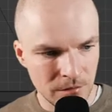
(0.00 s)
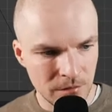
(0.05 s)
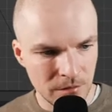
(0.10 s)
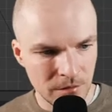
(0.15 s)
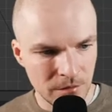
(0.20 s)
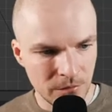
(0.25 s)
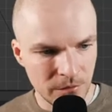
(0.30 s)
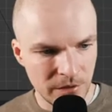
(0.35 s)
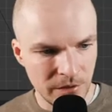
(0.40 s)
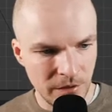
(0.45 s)

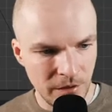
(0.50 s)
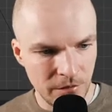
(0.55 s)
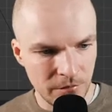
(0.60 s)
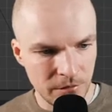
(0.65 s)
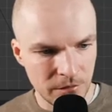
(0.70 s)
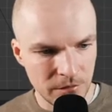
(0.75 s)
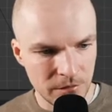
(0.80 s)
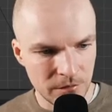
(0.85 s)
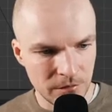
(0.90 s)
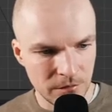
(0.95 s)
There we have
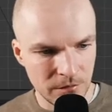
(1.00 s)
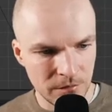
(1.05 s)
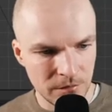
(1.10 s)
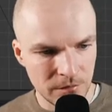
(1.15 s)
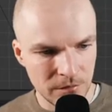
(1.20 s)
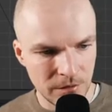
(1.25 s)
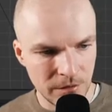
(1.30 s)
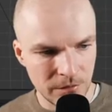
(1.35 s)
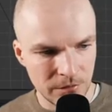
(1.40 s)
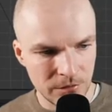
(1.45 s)
it. So
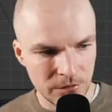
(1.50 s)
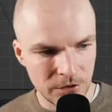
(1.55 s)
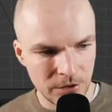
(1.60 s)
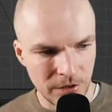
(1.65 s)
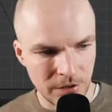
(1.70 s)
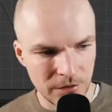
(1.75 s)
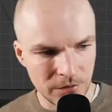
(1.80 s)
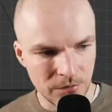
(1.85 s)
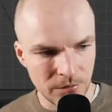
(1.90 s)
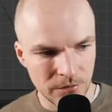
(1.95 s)
now the
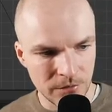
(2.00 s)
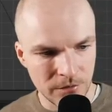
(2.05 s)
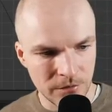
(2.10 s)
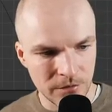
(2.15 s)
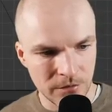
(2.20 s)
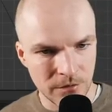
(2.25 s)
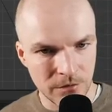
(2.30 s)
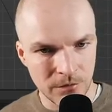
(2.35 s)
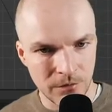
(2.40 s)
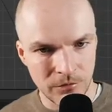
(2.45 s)
shadow will
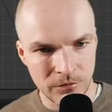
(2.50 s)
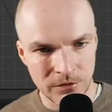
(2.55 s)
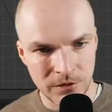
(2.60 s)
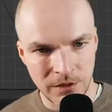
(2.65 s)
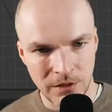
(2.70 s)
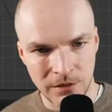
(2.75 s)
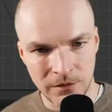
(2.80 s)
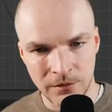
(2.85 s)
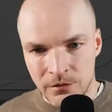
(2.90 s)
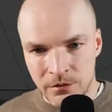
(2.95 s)
not go
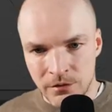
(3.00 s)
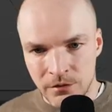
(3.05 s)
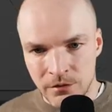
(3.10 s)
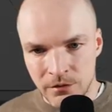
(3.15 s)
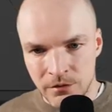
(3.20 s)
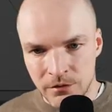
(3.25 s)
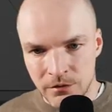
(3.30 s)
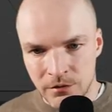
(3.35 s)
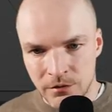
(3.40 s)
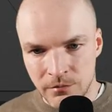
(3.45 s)
outside. A
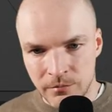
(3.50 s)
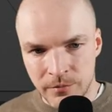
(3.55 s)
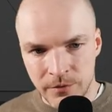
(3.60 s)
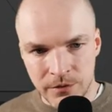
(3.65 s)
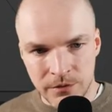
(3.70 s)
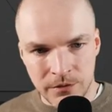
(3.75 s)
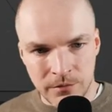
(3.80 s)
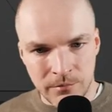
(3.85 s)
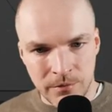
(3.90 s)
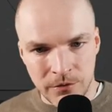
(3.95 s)
little
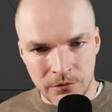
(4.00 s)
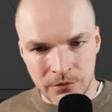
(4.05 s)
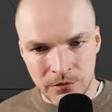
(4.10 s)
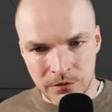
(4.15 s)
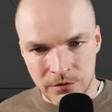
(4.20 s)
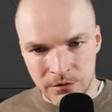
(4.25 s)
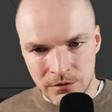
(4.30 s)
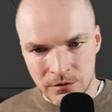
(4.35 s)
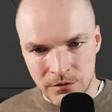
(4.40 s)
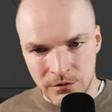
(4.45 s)
bit about
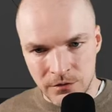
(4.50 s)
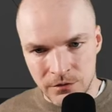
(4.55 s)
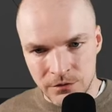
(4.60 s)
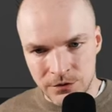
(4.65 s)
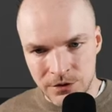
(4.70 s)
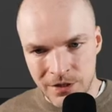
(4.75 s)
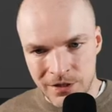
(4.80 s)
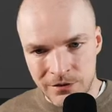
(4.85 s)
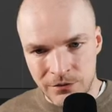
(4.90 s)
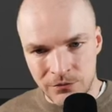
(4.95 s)
this
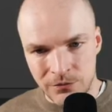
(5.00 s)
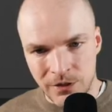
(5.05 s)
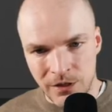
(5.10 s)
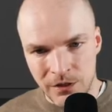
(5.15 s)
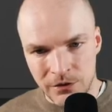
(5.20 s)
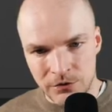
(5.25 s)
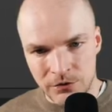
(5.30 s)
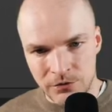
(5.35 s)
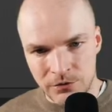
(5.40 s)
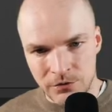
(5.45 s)
shadow
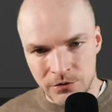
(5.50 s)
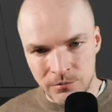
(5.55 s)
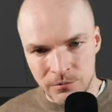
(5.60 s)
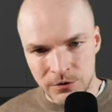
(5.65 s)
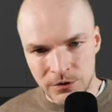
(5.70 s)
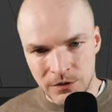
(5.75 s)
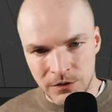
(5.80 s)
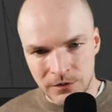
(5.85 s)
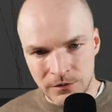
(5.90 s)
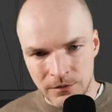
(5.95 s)
catcher
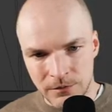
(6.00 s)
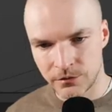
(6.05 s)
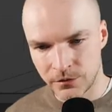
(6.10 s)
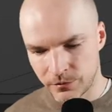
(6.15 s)
object.